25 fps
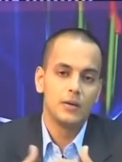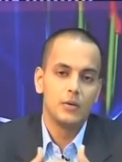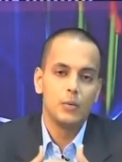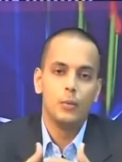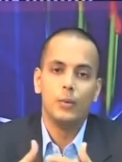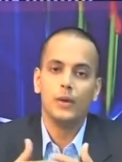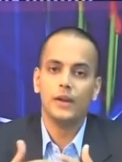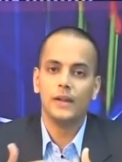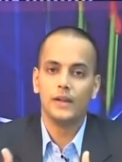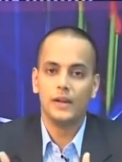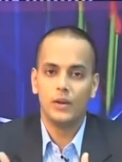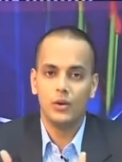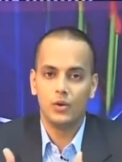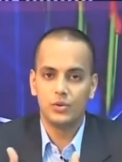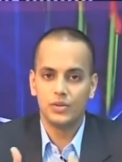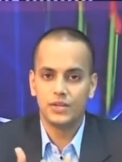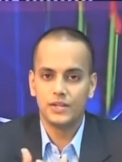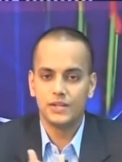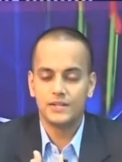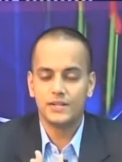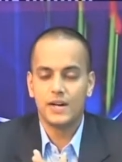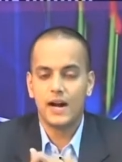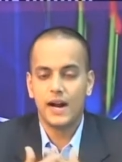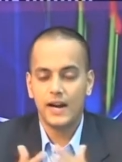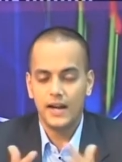very low there
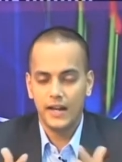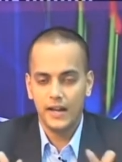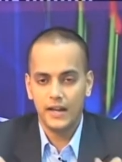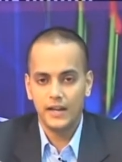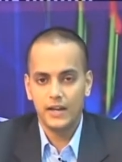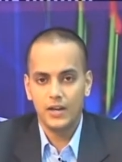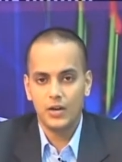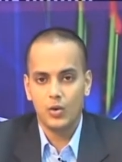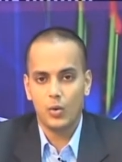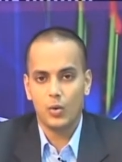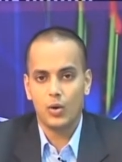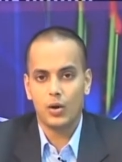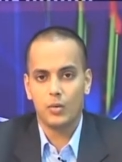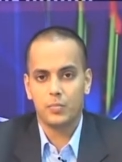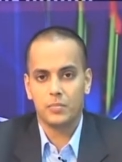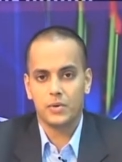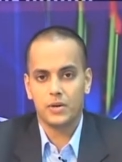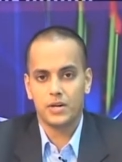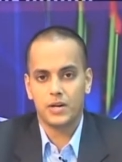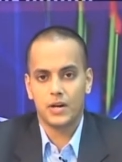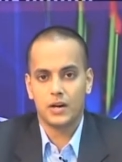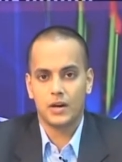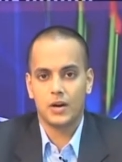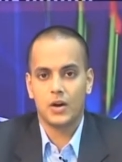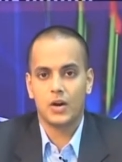is hardly any total
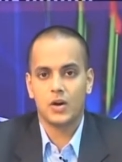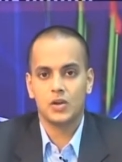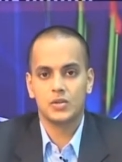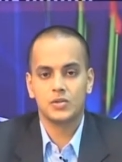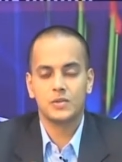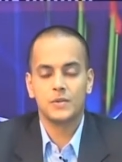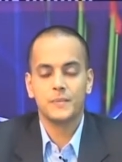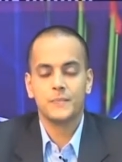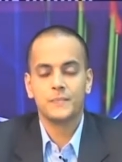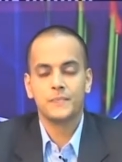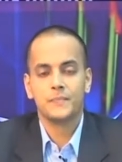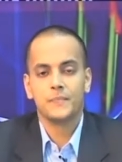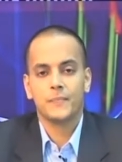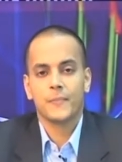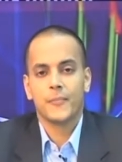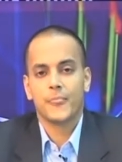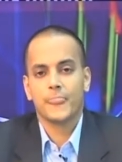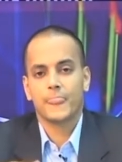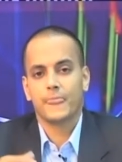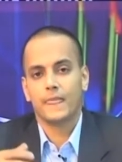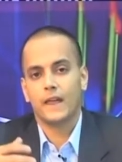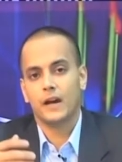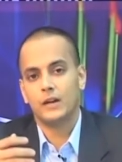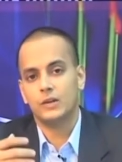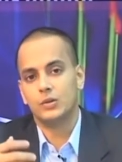pressure loss
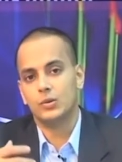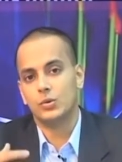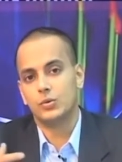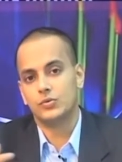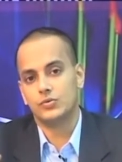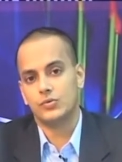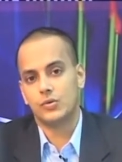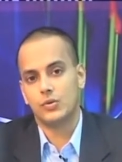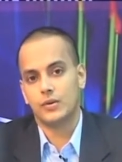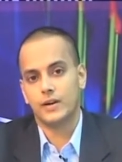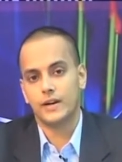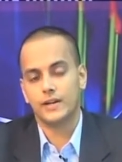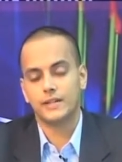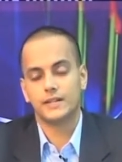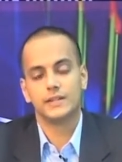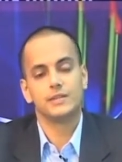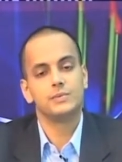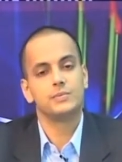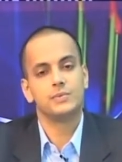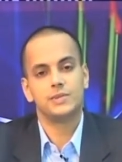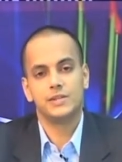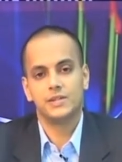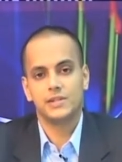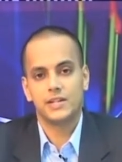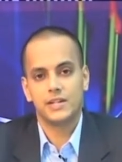at those locations
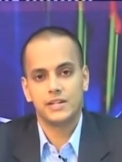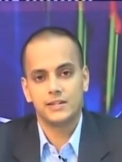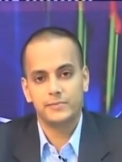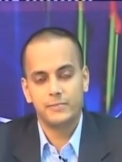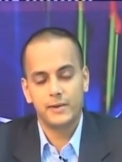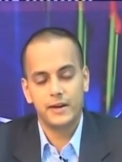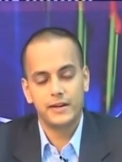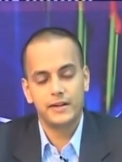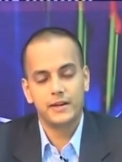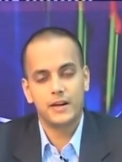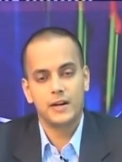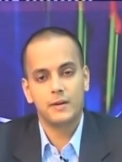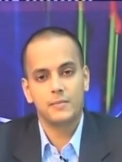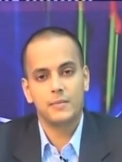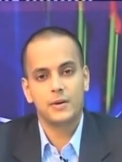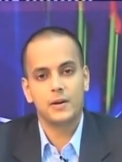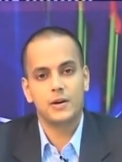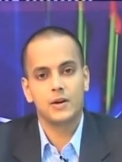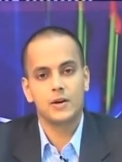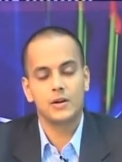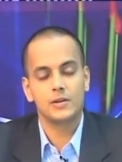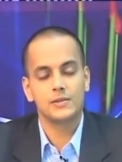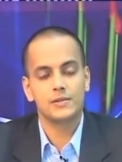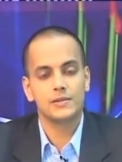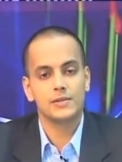which is expected
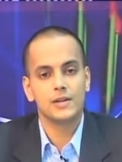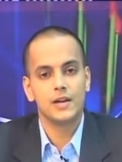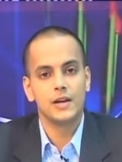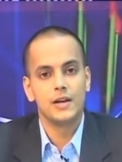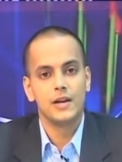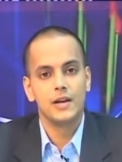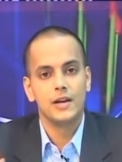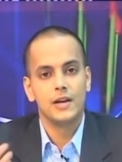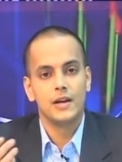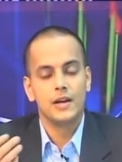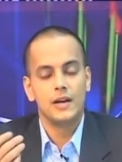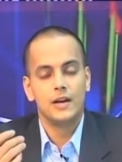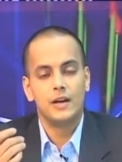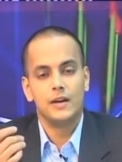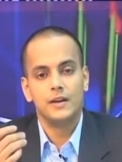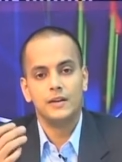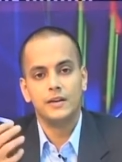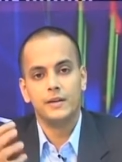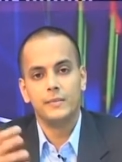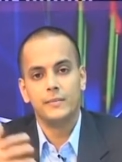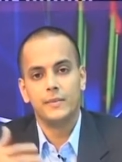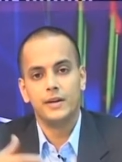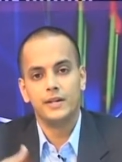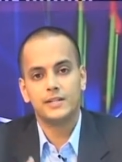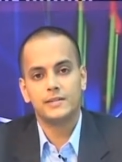because in
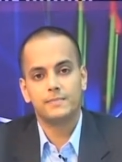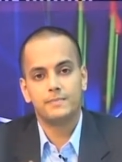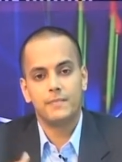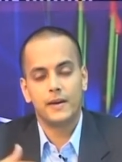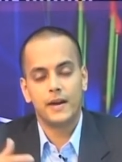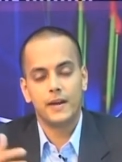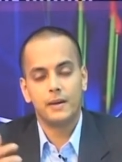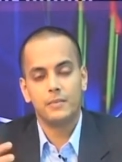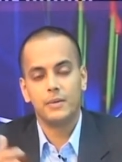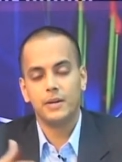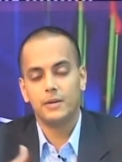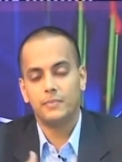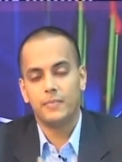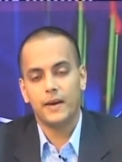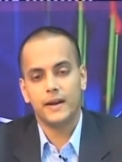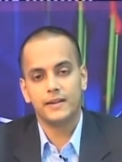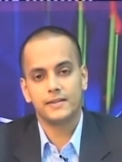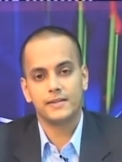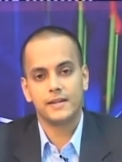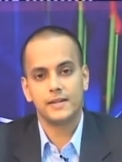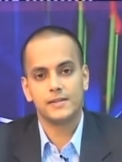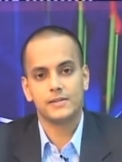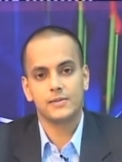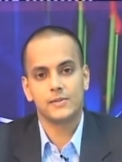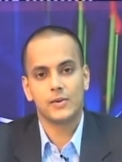the mid span mid
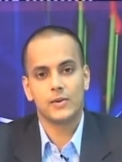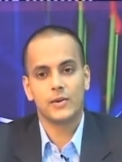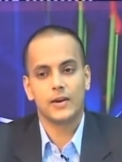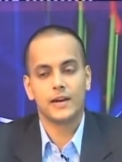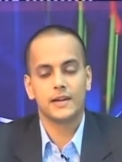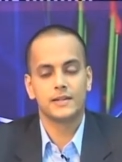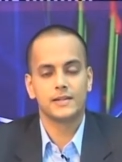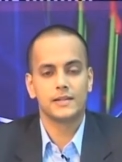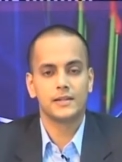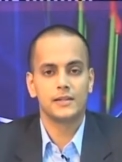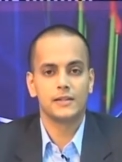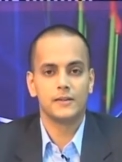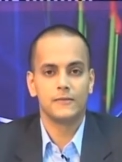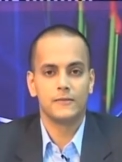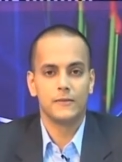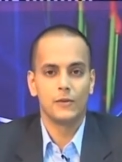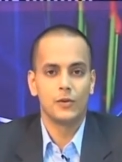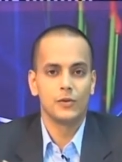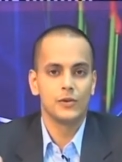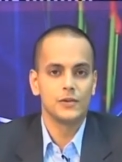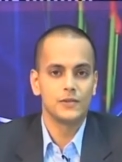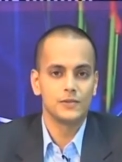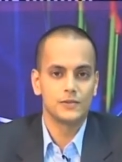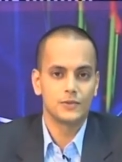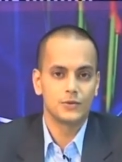passage location the
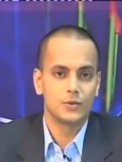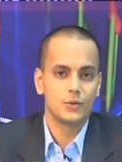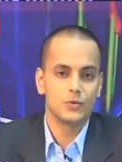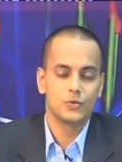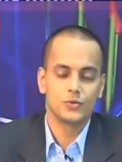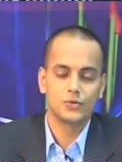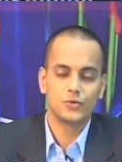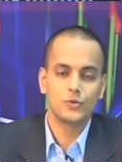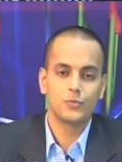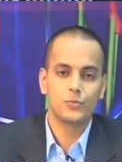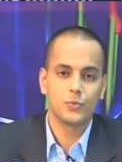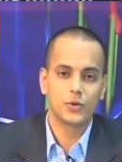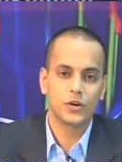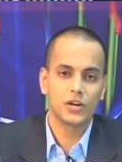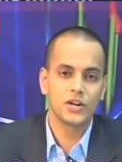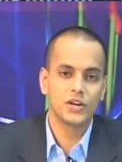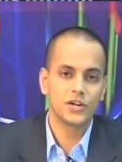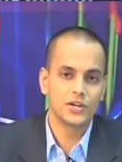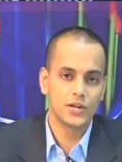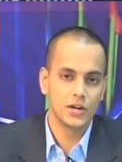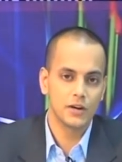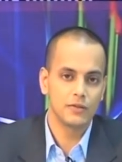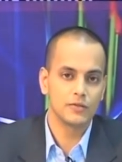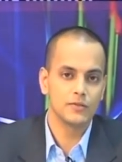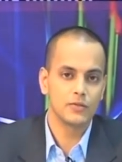flow is close to
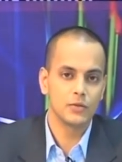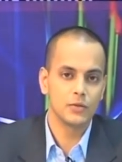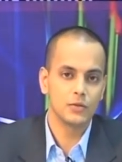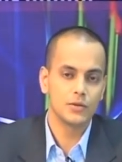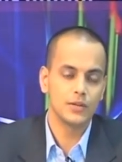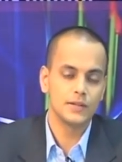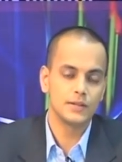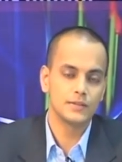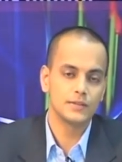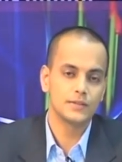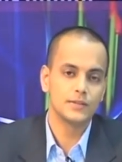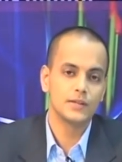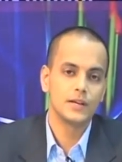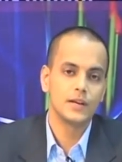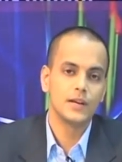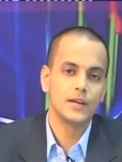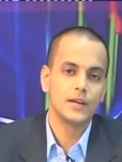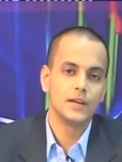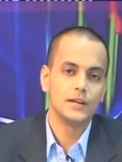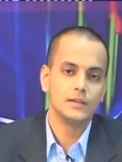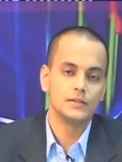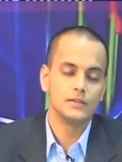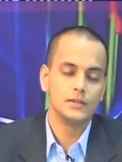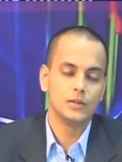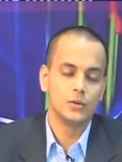potential flow there is
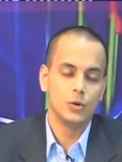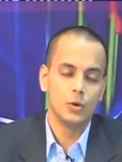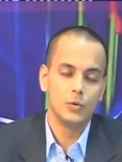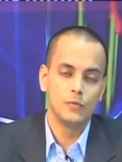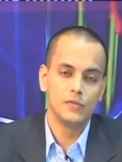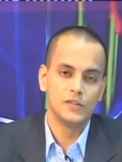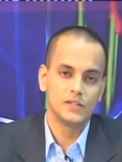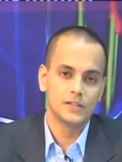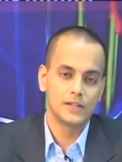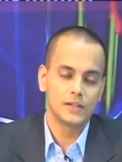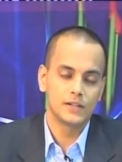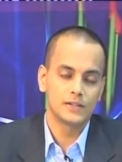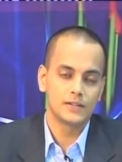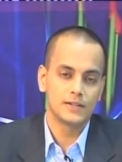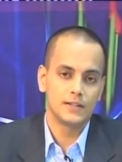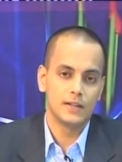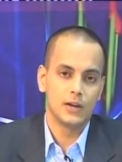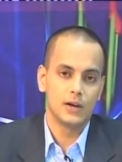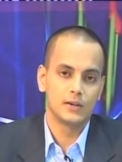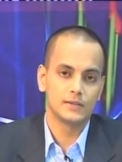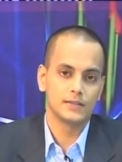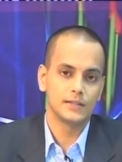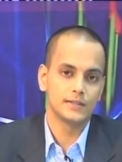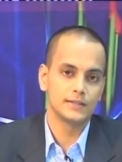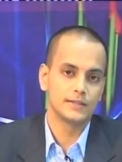there are no viscous
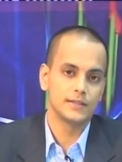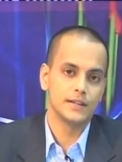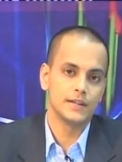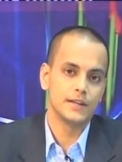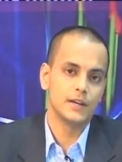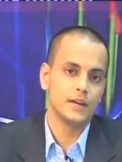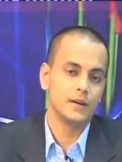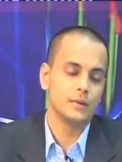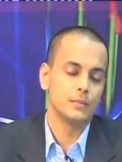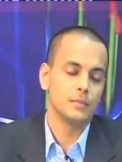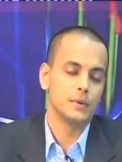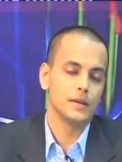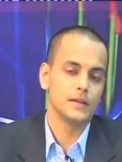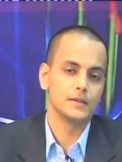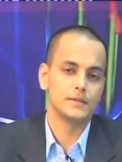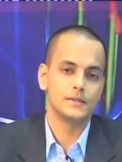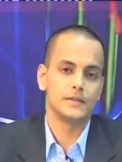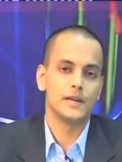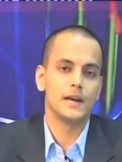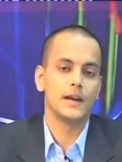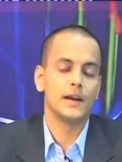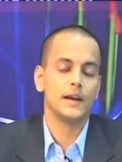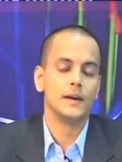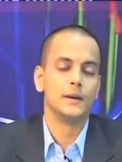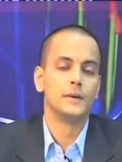losses taking place
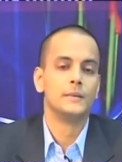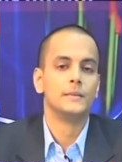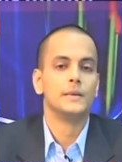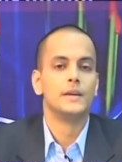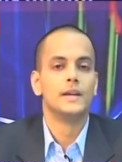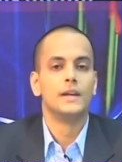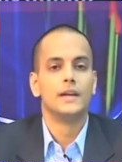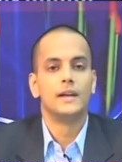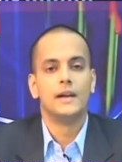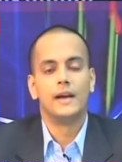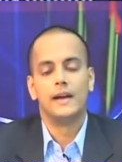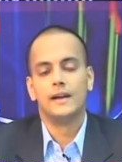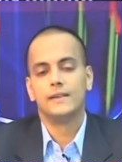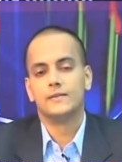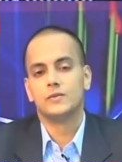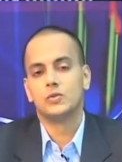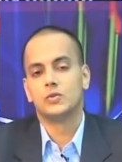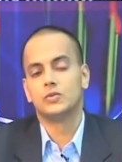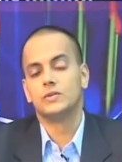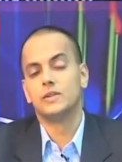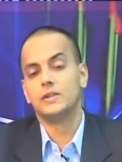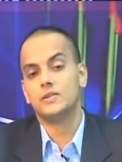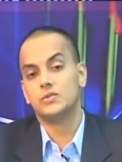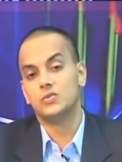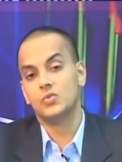there and
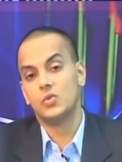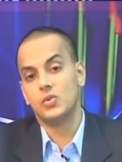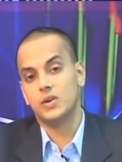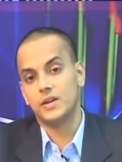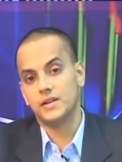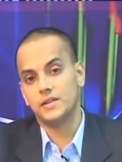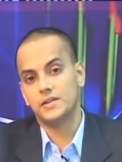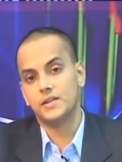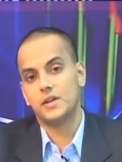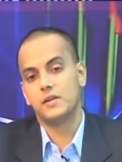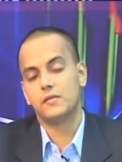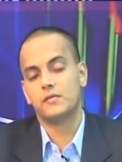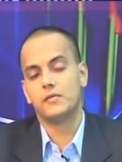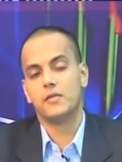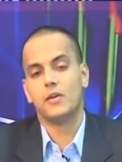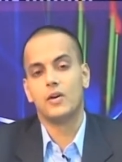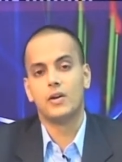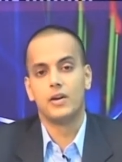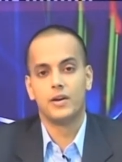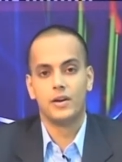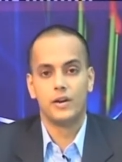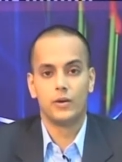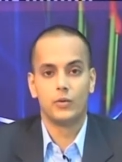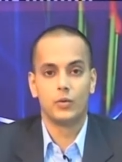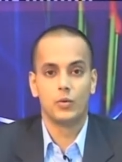so there is no reason
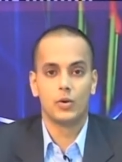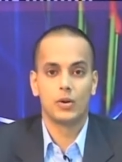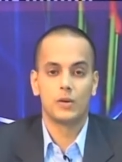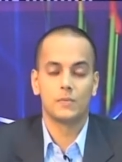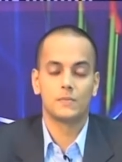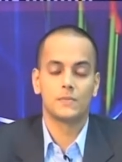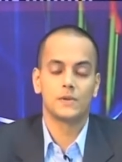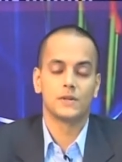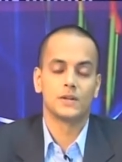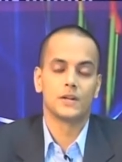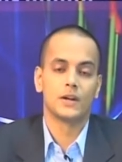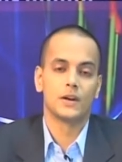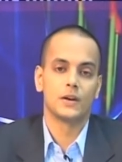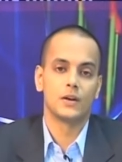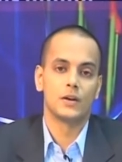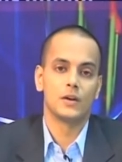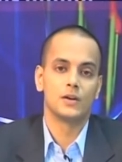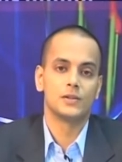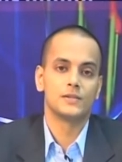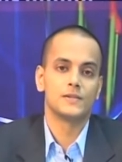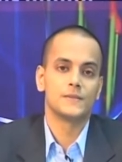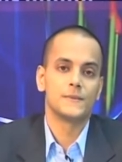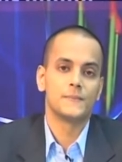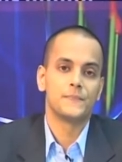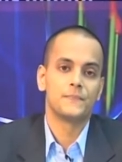for any total pressure
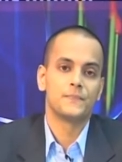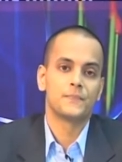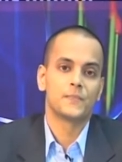loss